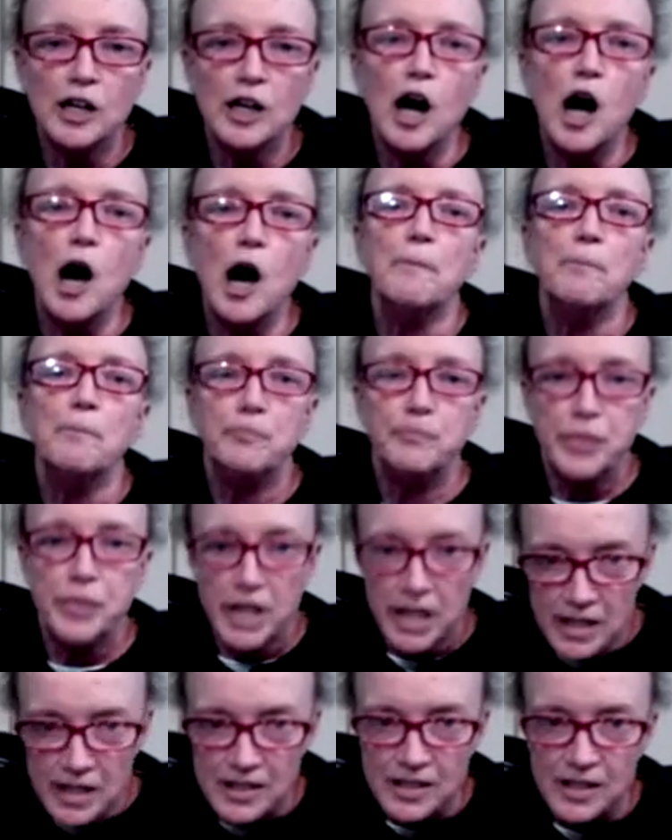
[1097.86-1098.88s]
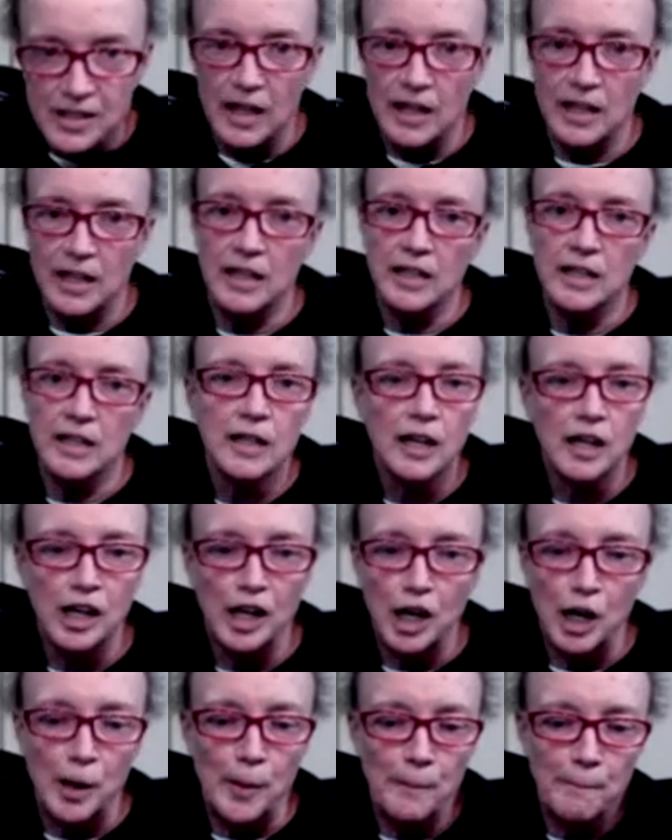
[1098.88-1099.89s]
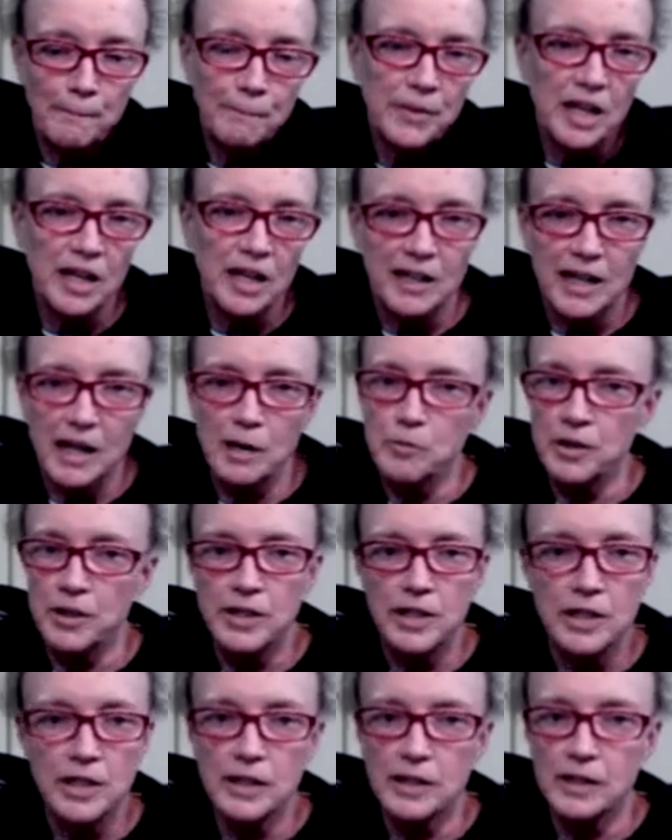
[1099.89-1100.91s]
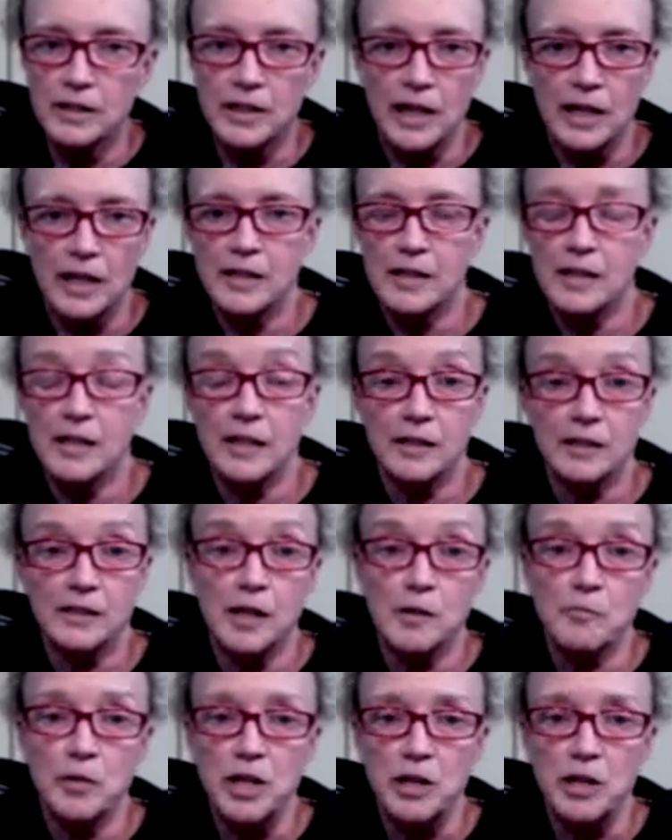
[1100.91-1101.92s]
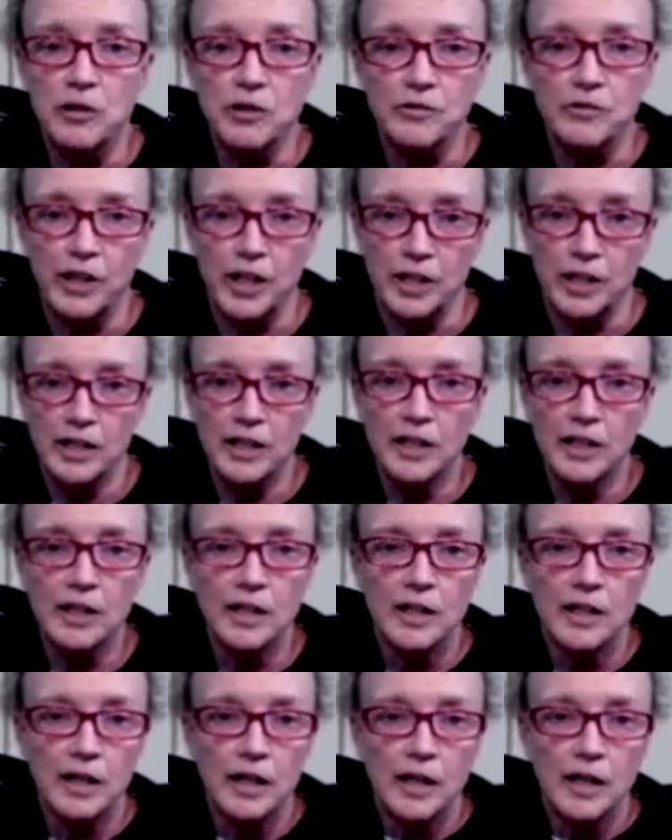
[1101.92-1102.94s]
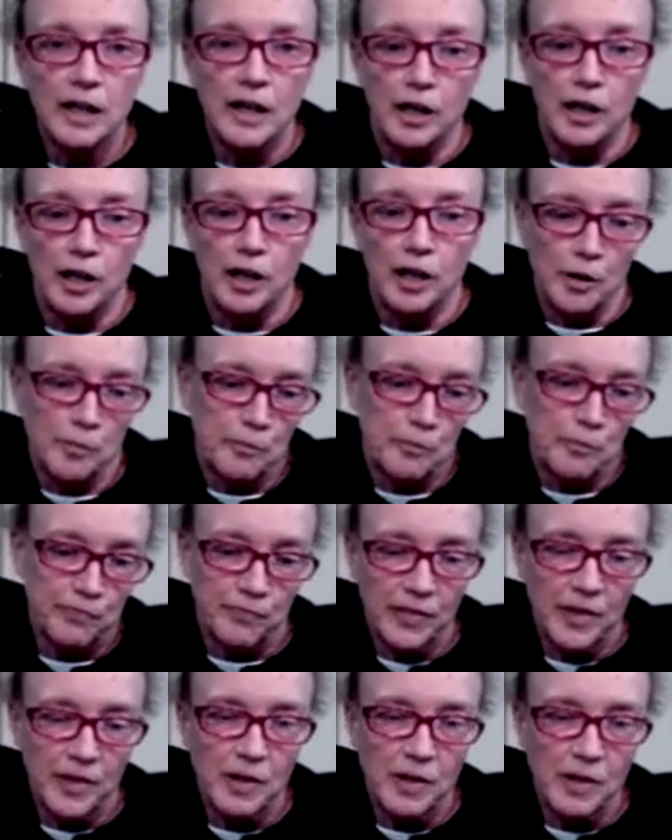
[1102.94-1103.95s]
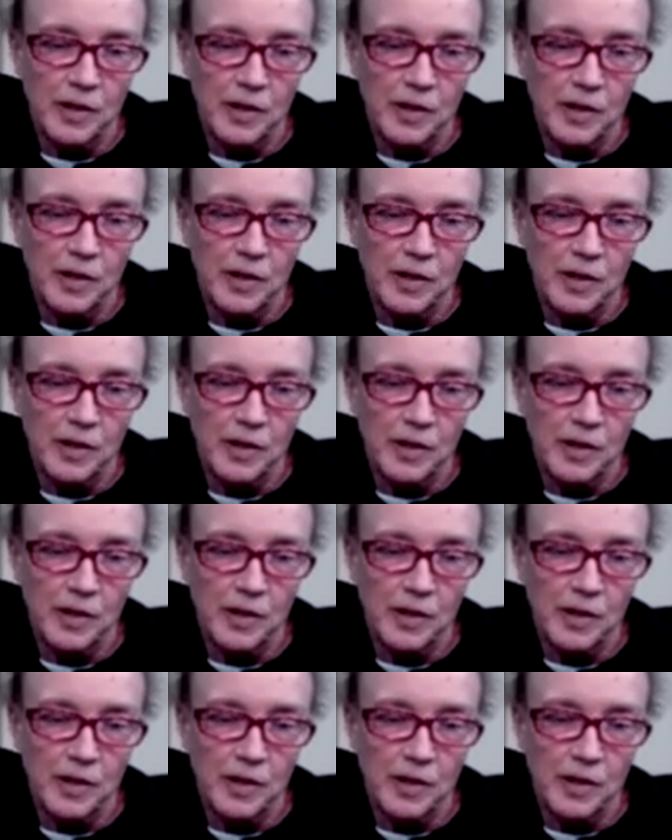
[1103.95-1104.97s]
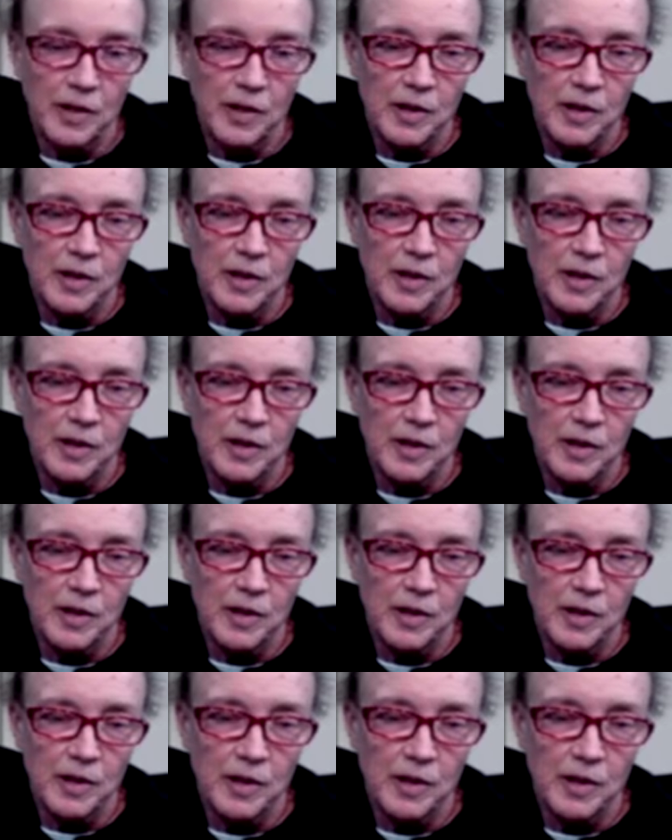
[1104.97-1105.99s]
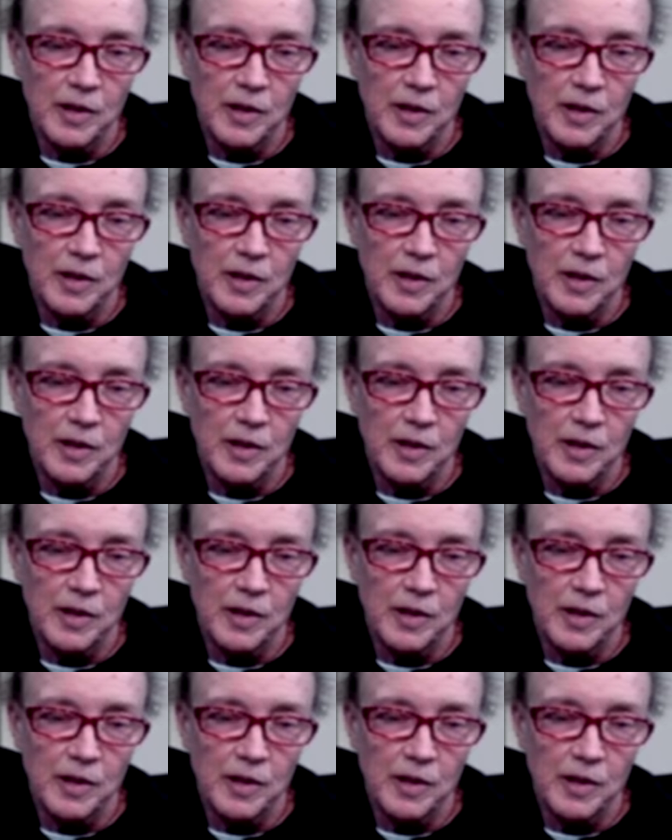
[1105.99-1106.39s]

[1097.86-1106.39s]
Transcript: a big study, and I would think that somebody would fund it, maybe Viagra, as I run off to